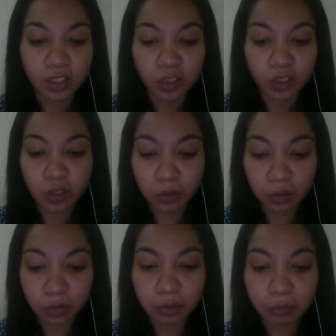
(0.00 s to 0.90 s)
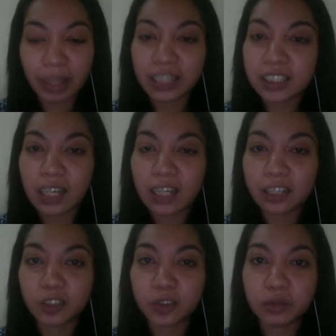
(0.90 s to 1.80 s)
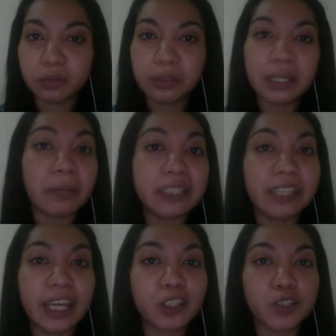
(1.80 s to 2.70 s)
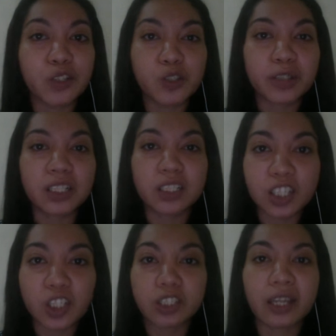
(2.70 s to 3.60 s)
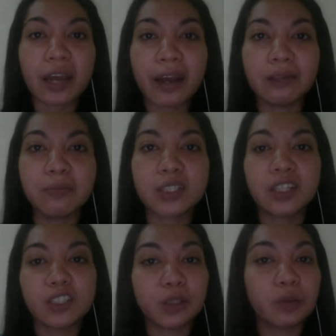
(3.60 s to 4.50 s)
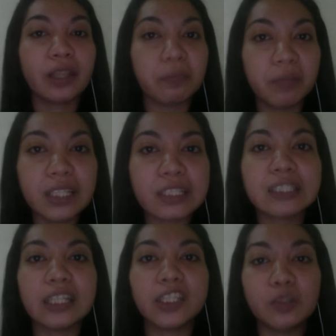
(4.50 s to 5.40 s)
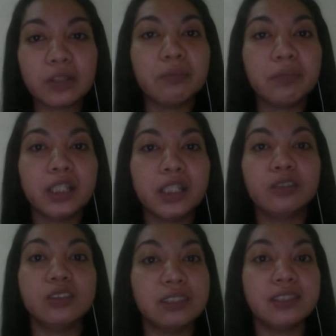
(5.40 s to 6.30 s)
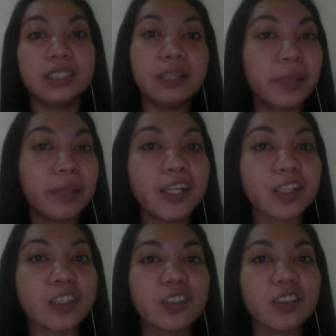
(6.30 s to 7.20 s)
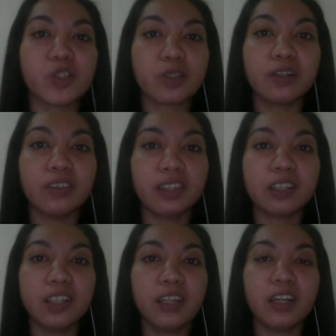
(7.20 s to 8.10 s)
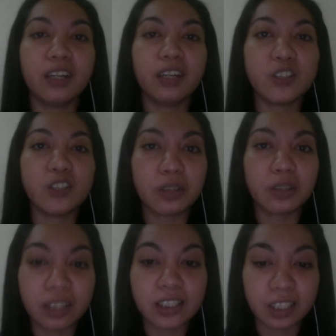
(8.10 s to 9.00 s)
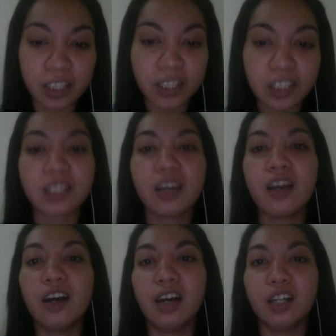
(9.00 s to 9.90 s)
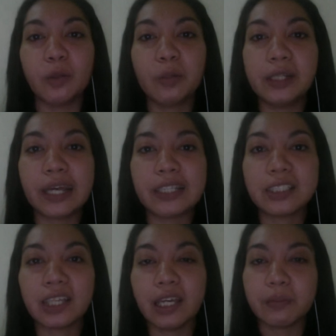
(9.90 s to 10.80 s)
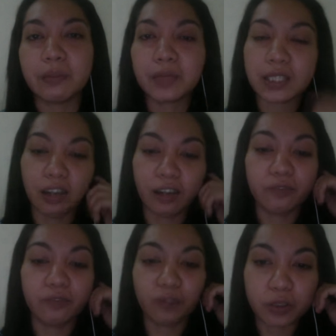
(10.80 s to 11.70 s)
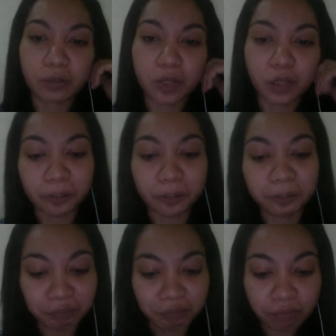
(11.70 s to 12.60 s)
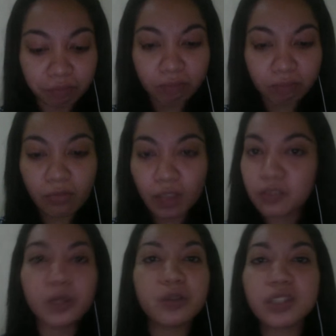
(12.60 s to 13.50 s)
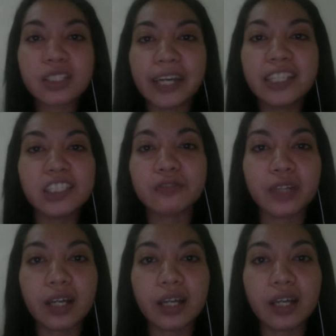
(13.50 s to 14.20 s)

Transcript: to be a mediator during such times. So that means that you can be a good team player during this year's Global Landscapes Forum. So those kinds of